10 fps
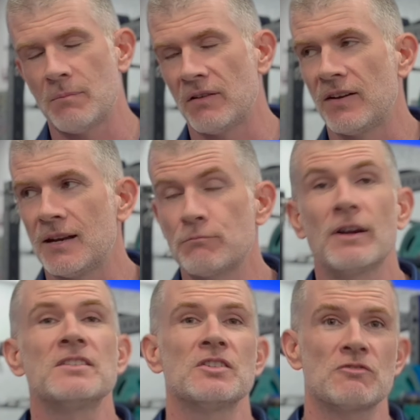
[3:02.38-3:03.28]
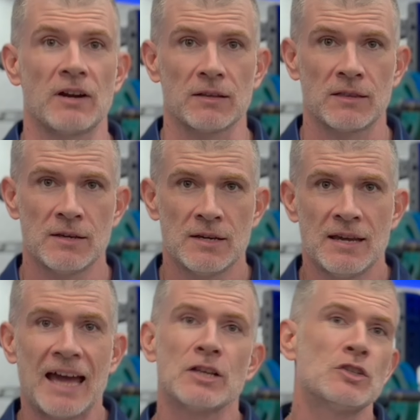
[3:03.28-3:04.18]
head pressing strength
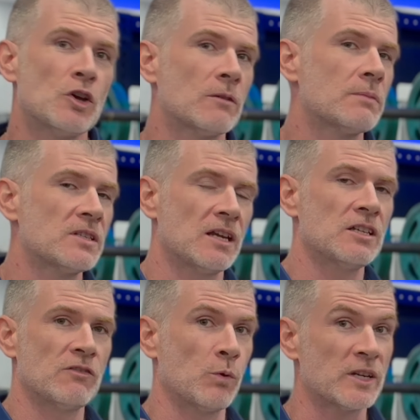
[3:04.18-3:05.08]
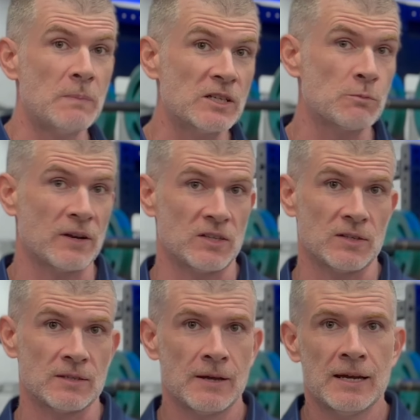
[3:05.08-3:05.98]
at a certain percentage of what his bench press
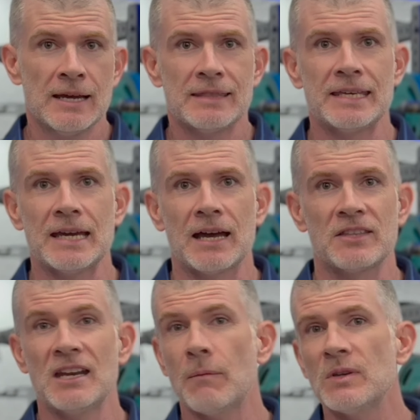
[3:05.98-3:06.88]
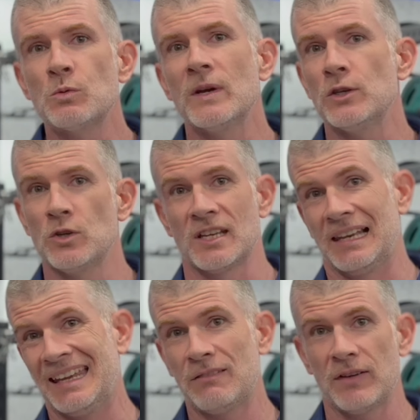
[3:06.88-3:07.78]
is. The numbers we use at
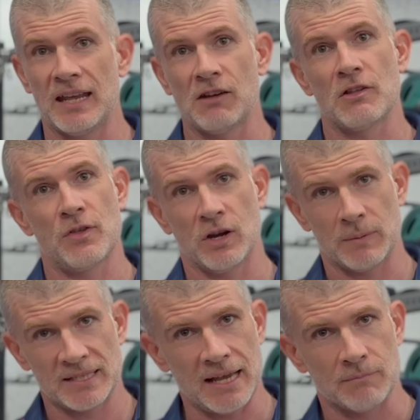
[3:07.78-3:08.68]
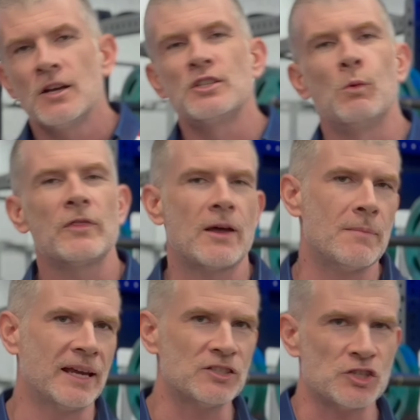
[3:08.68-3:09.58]
League Fit here are 30%. So what that
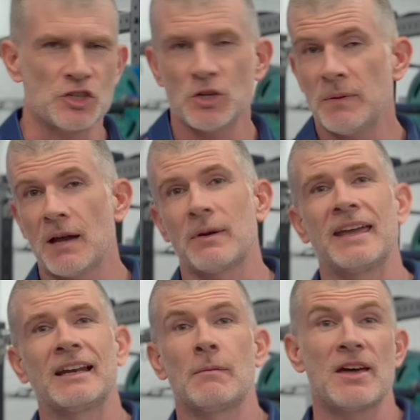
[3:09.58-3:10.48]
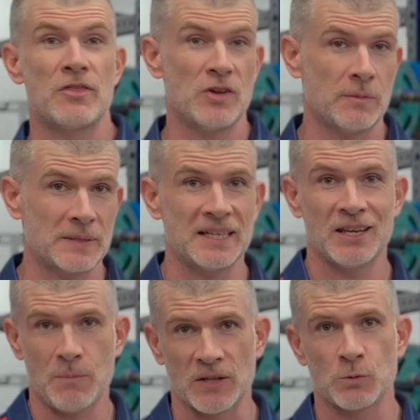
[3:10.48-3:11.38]
means is you should be able to handle about 30% of
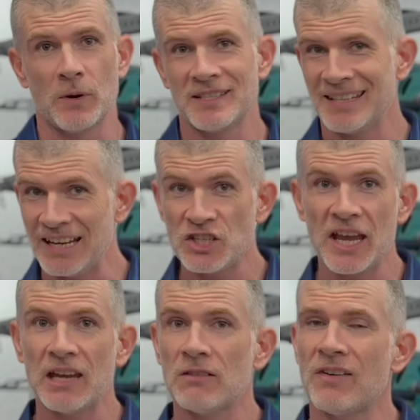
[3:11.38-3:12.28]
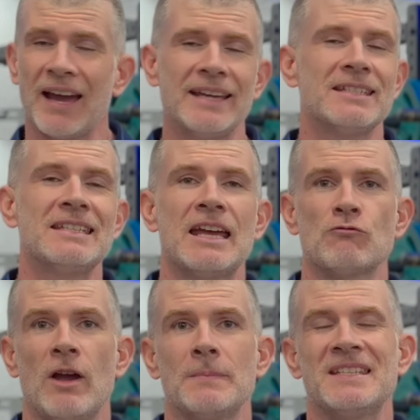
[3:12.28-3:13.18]
your bench press in each hand for 8 to 10
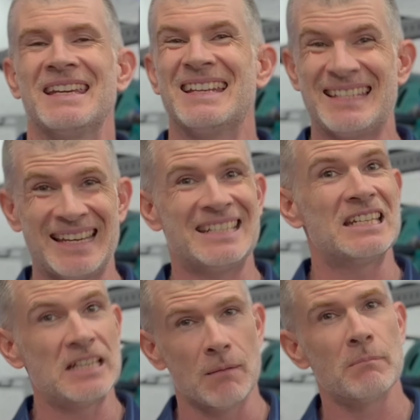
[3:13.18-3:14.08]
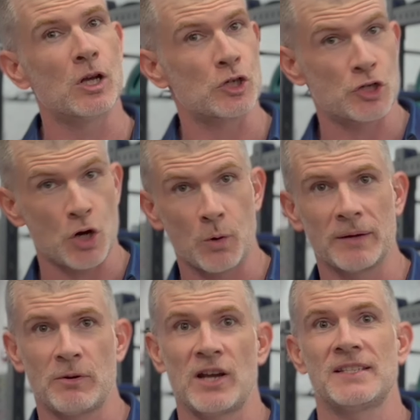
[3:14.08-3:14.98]
reps in a seated dumbbell shoulder
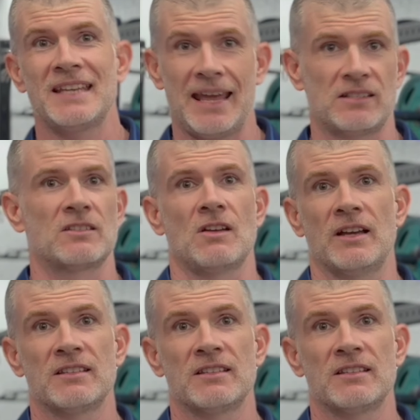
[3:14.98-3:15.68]
press exercise.